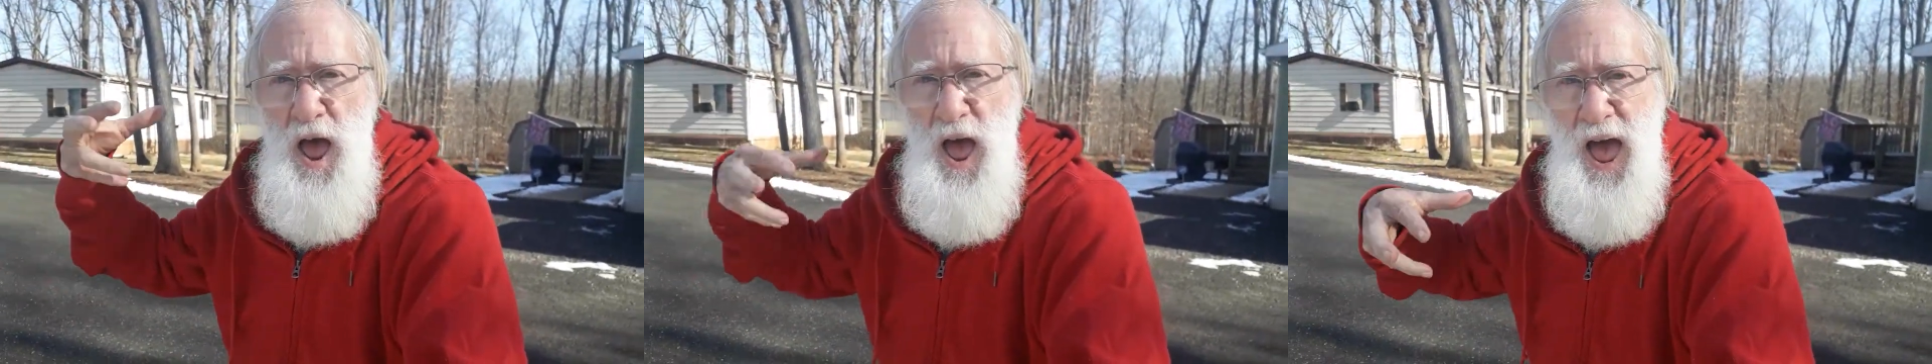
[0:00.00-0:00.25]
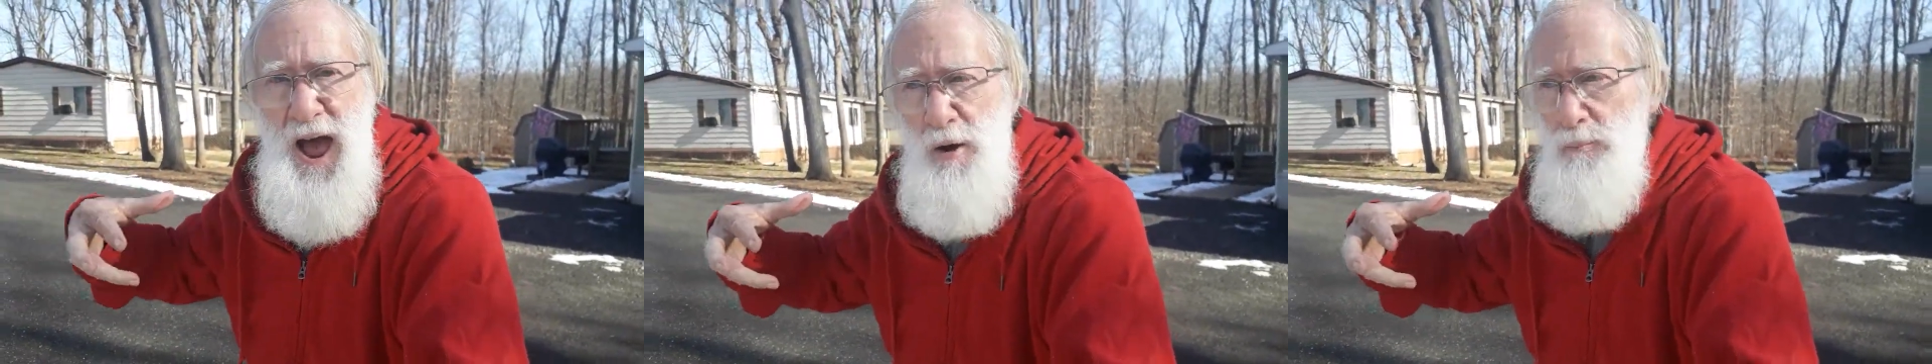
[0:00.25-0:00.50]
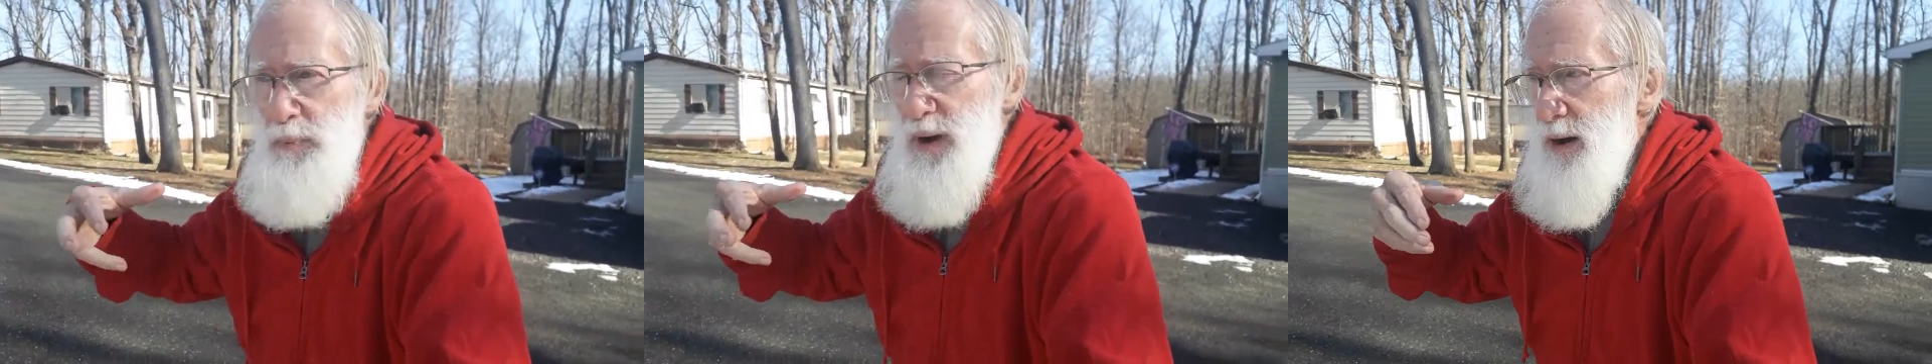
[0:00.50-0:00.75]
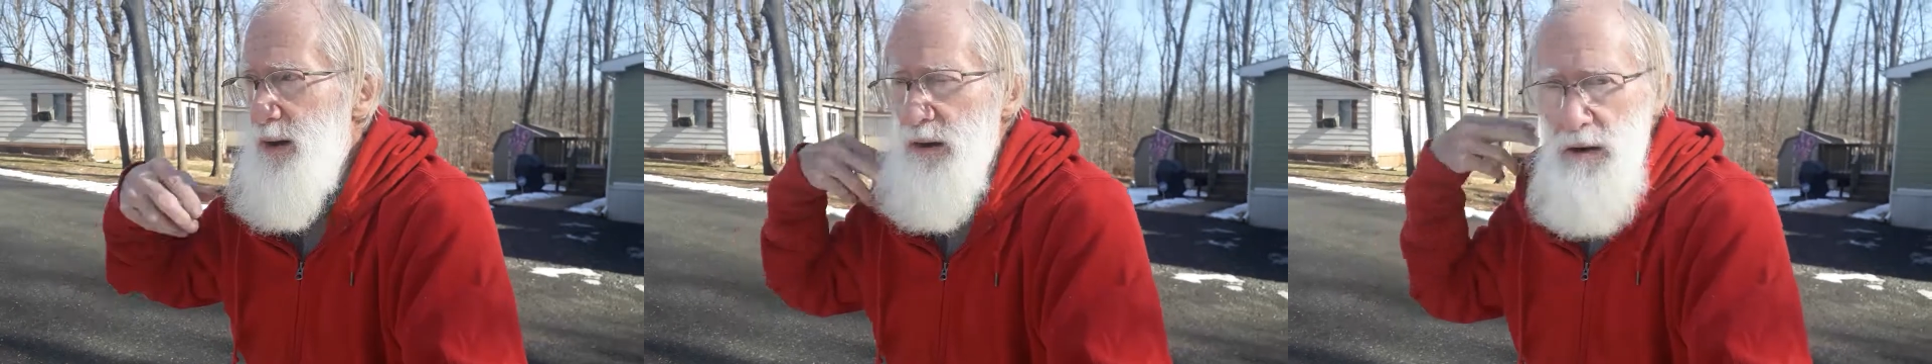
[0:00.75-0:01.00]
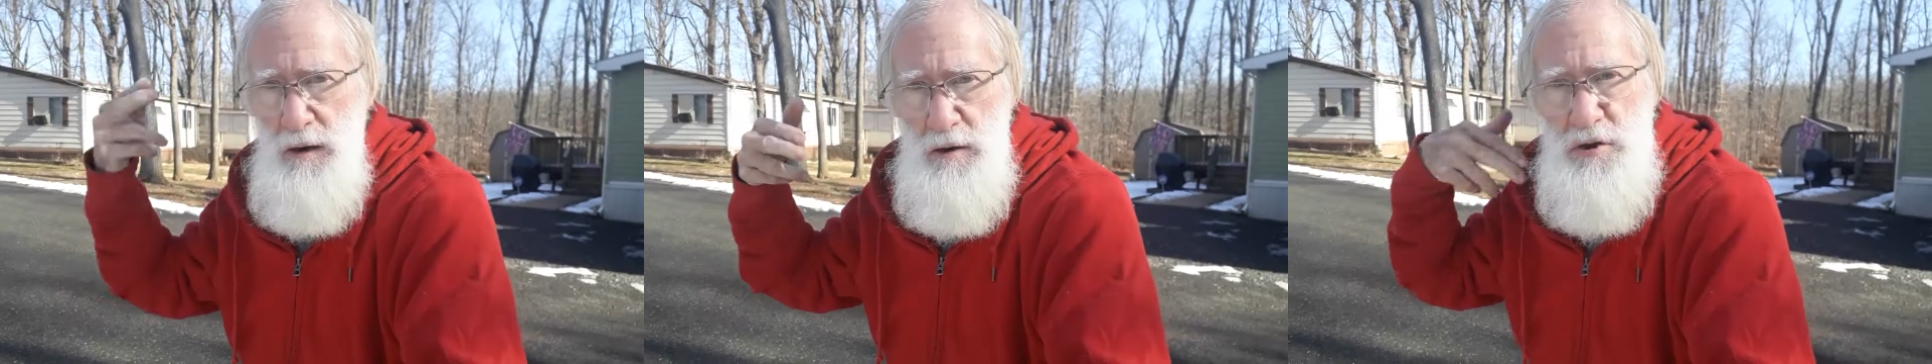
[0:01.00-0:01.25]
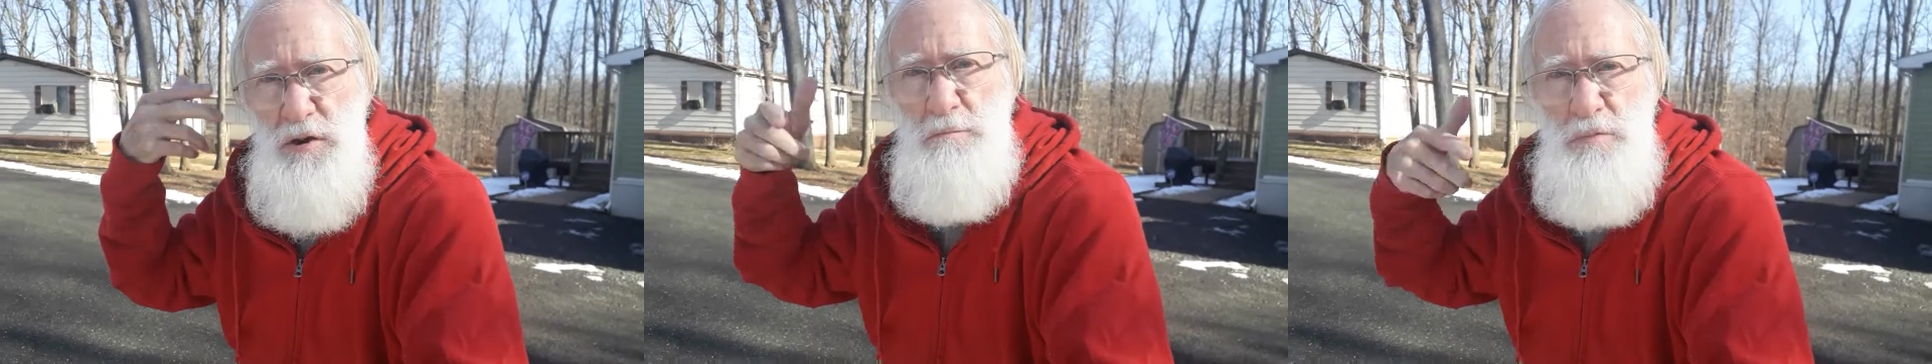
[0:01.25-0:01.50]
helping,
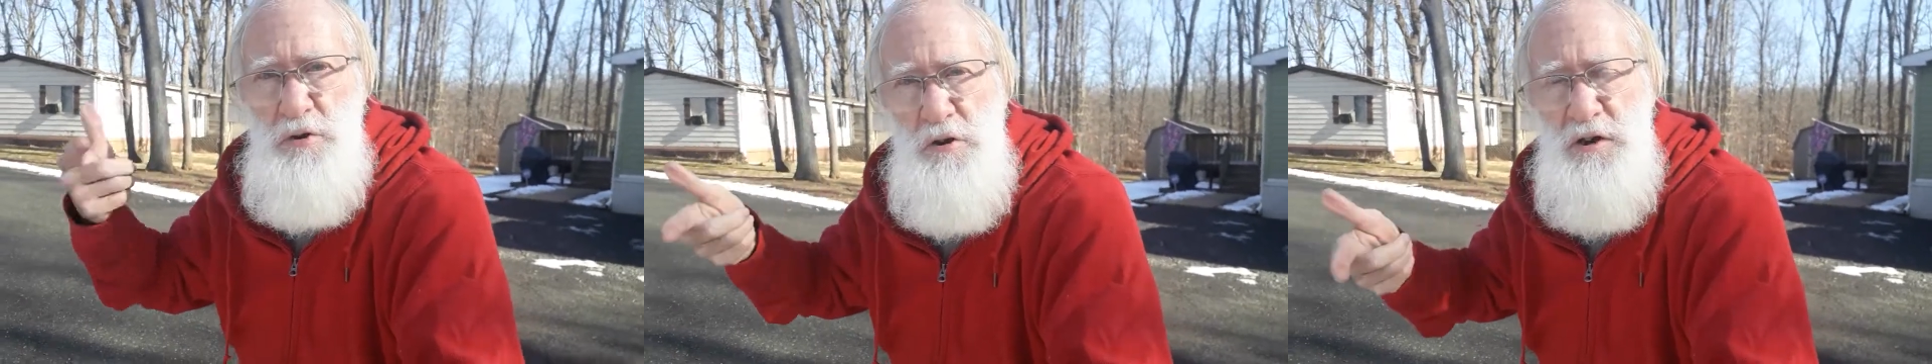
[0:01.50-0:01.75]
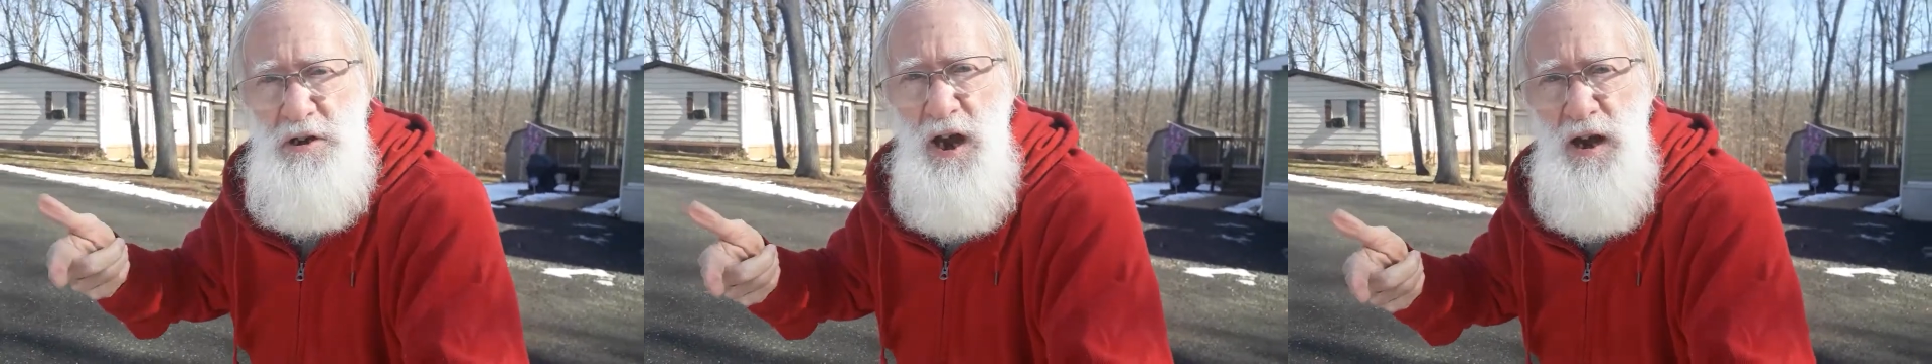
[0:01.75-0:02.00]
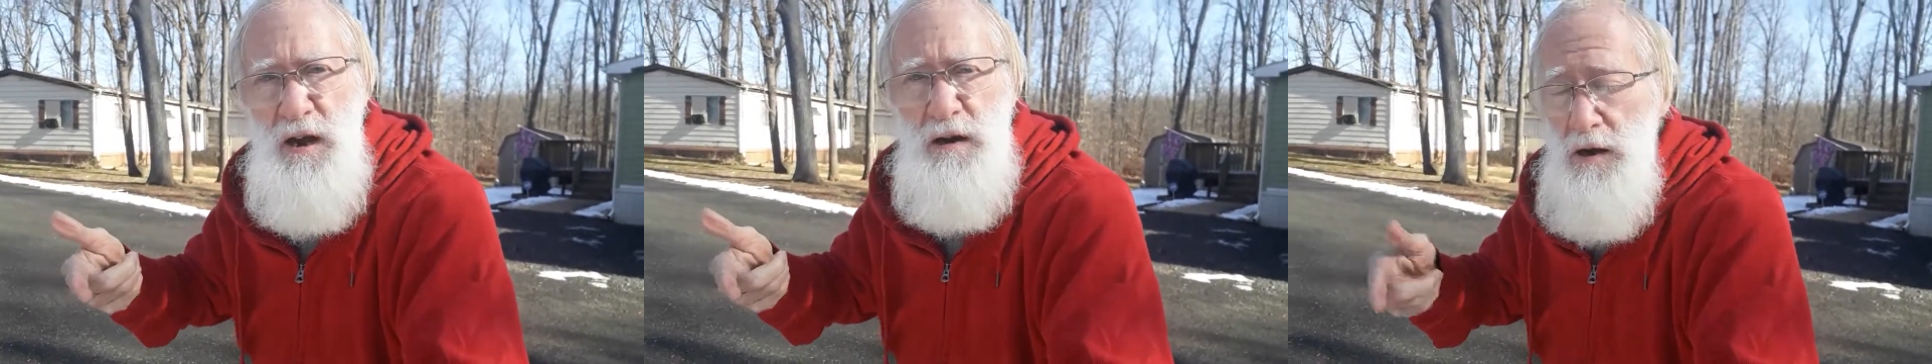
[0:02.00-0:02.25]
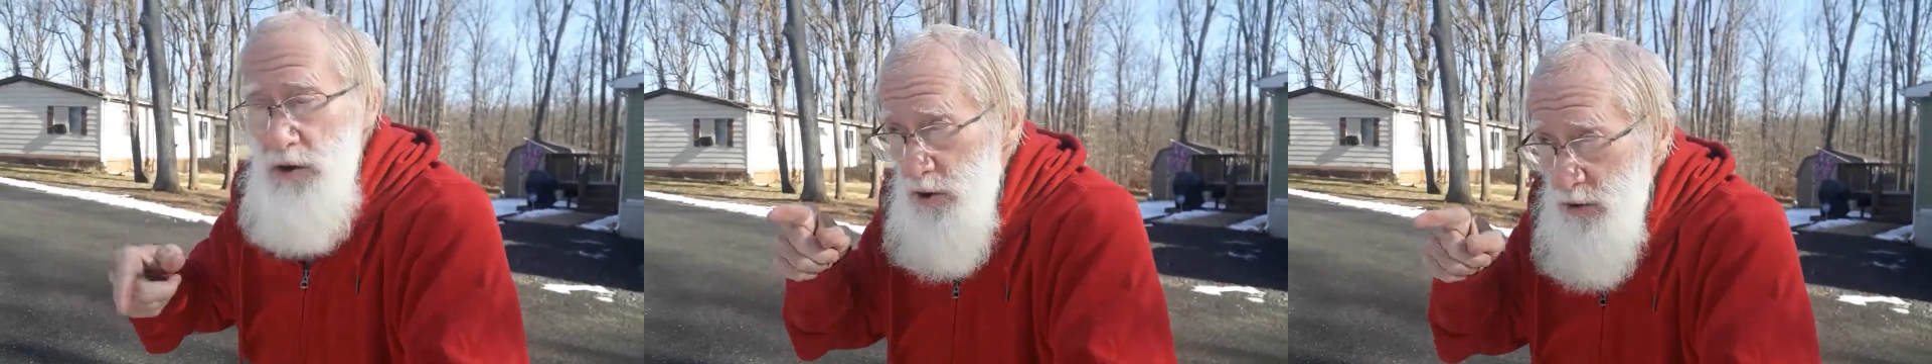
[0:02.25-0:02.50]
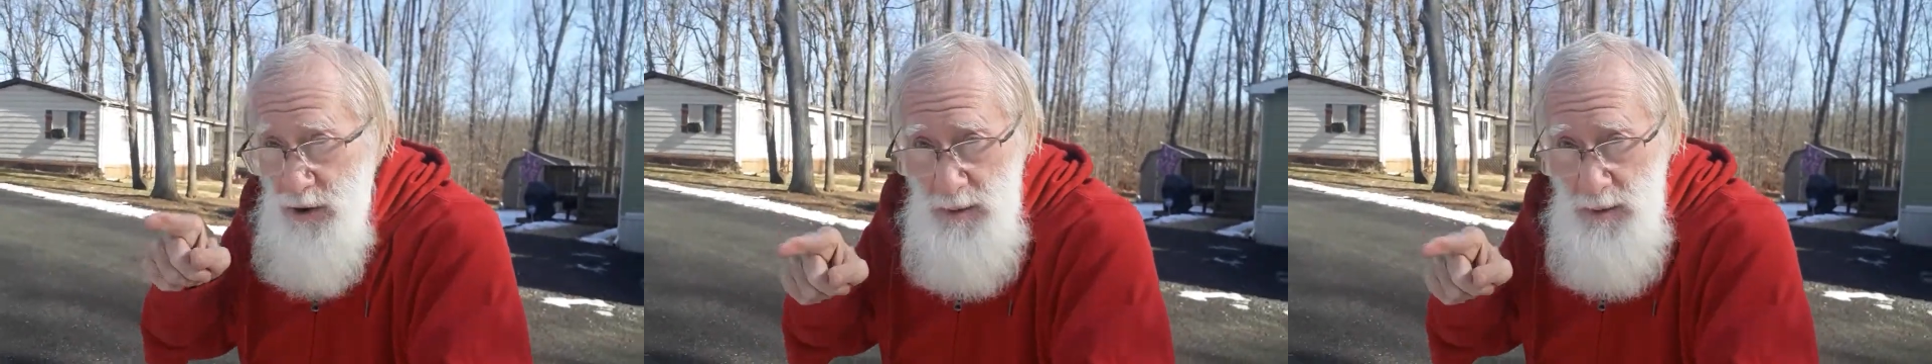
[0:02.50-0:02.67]
communicating. In